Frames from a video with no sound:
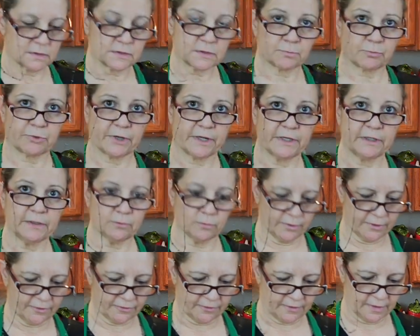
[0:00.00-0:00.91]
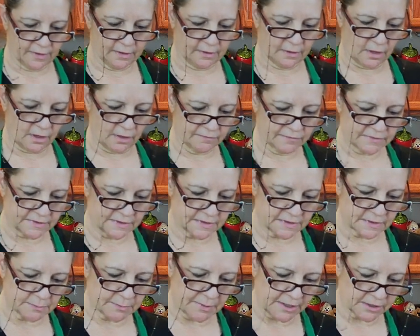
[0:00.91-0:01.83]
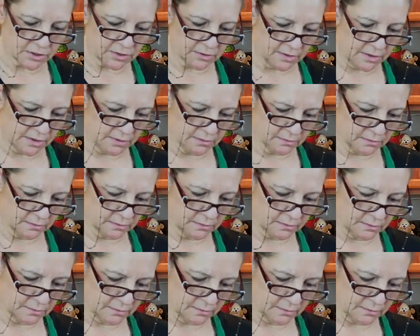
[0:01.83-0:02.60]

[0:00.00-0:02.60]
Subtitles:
Spread it with an offset spatula.